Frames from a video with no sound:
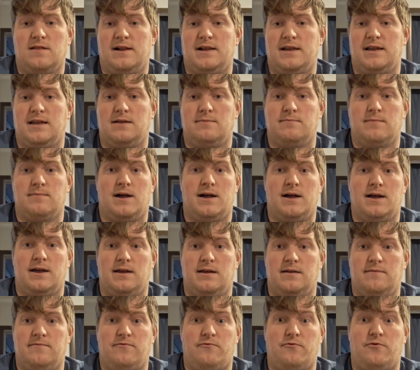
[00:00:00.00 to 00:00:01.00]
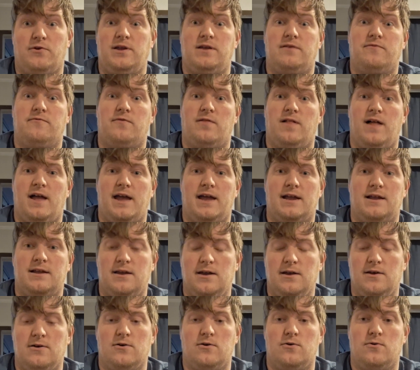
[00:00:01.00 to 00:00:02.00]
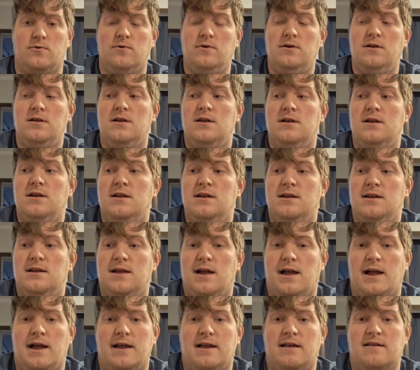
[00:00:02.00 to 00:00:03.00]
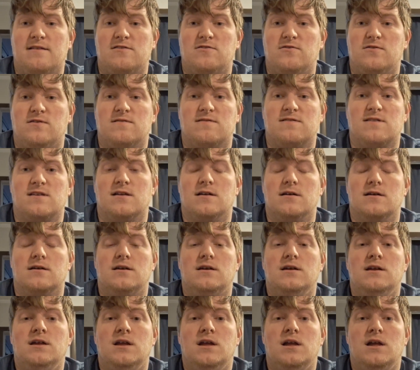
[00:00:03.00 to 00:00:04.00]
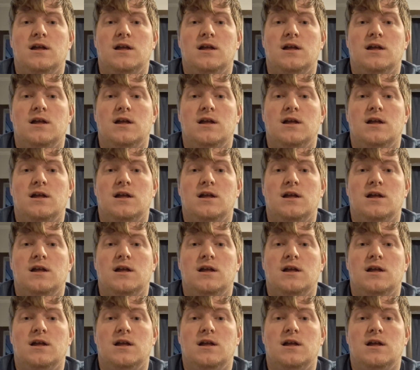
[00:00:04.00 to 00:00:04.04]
letting my freak flag go, I guess you could say,